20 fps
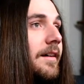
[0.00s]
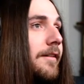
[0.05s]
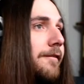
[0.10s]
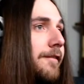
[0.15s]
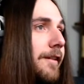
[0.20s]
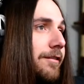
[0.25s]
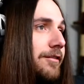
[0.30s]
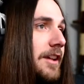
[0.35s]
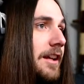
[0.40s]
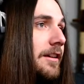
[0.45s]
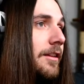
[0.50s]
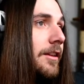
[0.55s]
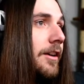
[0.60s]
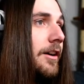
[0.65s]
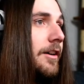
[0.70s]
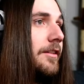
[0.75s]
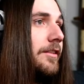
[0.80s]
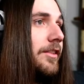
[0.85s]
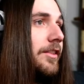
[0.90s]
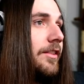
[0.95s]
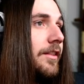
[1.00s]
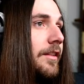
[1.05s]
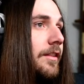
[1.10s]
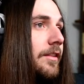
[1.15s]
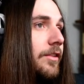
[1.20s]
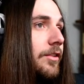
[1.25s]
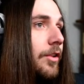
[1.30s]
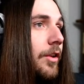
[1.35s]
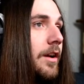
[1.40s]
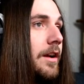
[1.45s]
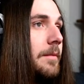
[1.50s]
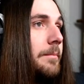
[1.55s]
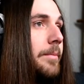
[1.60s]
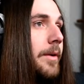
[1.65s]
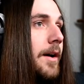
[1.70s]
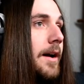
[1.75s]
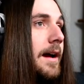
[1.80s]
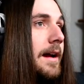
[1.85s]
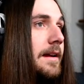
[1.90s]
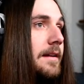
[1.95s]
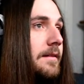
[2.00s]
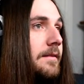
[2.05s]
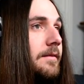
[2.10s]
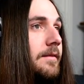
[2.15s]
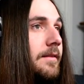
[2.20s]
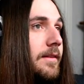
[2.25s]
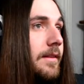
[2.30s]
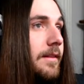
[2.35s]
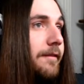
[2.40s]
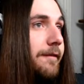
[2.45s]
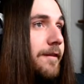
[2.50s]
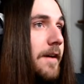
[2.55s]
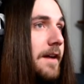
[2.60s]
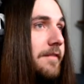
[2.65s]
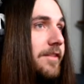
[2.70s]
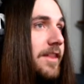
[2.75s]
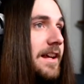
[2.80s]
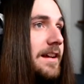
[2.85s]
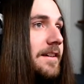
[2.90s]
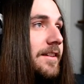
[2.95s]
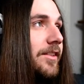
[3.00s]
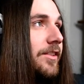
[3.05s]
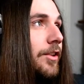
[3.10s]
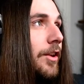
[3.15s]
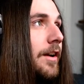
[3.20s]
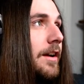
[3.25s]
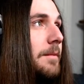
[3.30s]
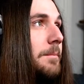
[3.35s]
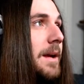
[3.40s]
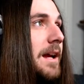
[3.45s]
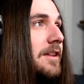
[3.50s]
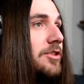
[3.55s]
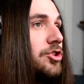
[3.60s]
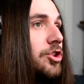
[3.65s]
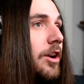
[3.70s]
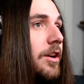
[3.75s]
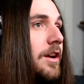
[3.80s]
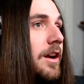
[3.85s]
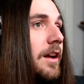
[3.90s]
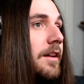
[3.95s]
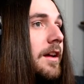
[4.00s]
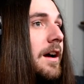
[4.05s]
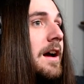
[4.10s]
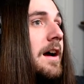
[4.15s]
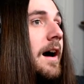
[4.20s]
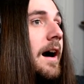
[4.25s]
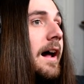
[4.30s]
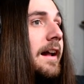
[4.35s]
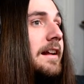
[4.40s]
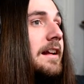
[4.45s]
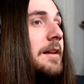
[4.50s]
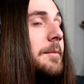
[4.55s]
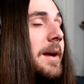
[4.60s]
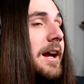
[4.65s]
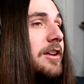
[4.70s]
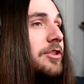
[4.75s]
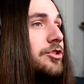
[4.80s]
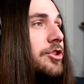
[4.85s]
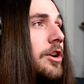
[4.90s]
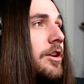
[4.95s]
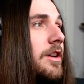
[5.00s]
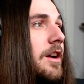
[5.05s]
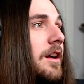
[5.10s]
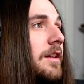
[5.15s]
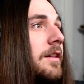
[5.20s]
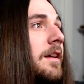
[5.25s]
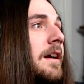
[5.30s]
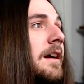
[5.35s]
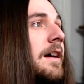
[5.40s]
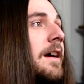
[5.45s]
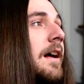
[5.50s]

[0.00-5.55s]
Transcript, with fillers: 15 of those. So I can buy 5 of these. So I can make a shotgun. I need to make a shotgun.